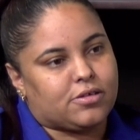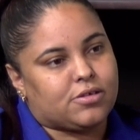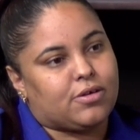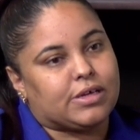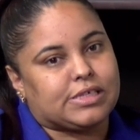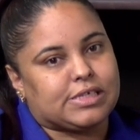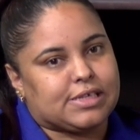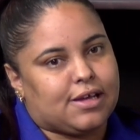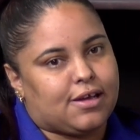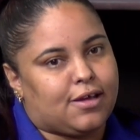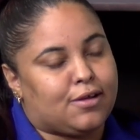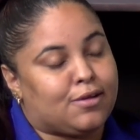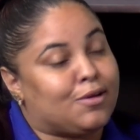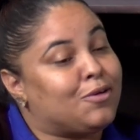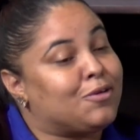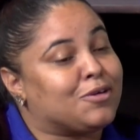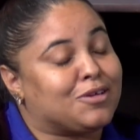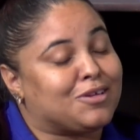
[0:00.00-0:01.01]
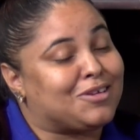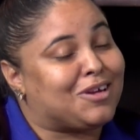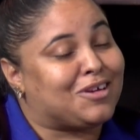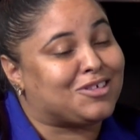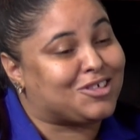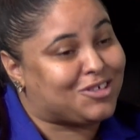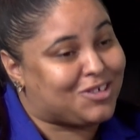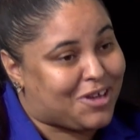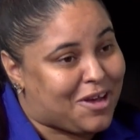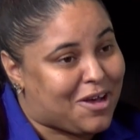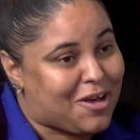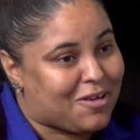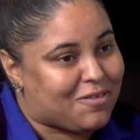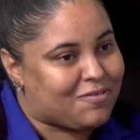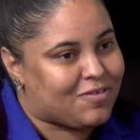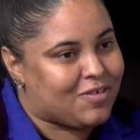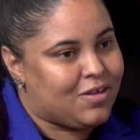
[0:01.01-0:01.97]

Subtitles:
So I stayed longer than I should have.